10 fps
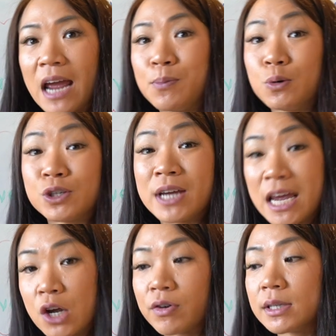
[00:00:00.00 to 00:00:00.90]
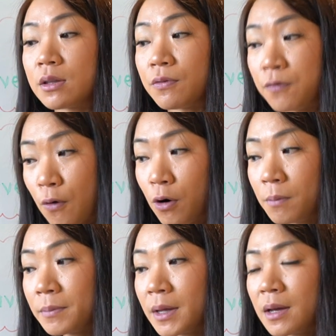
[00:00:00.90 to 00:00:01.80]
able to increase the
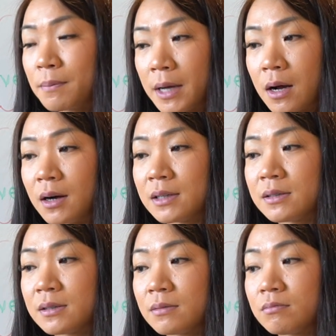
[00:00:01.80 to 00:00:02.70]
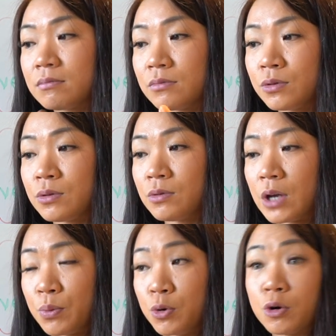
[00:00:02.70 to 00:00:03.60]
form, because
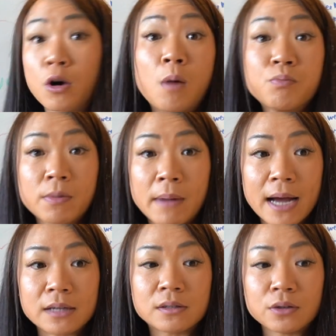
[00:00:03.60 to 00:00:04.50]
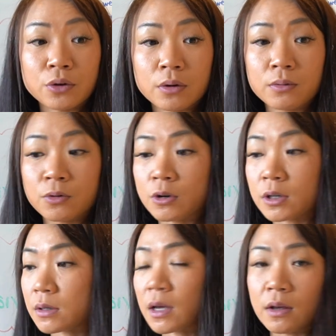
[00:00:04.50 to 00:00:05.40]
it will compromise,
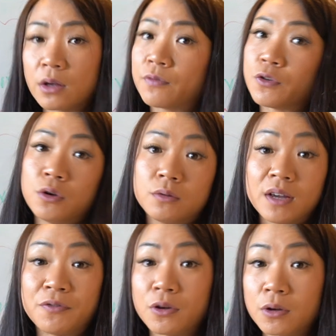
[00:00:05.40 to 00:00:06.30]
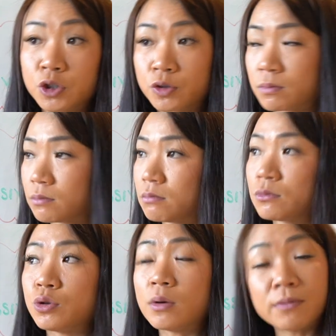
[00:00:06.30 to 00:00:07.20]
because if you
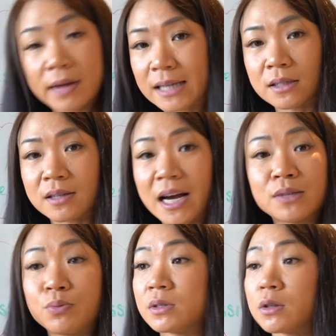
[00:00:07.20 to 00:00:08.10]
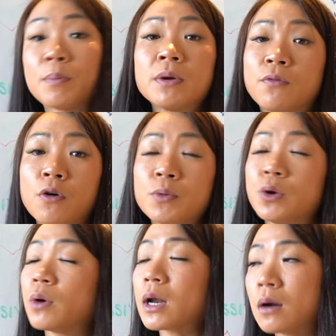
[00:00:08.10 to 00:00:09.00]
do an exercise with sloppy form,
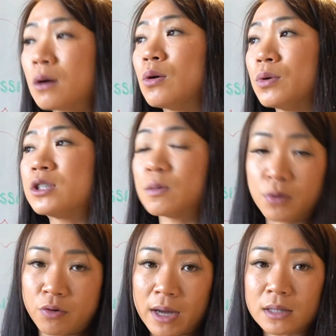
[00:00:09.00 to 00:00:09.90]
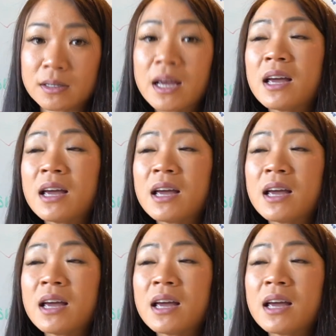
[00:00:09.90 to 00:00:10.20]
you are not going to progress.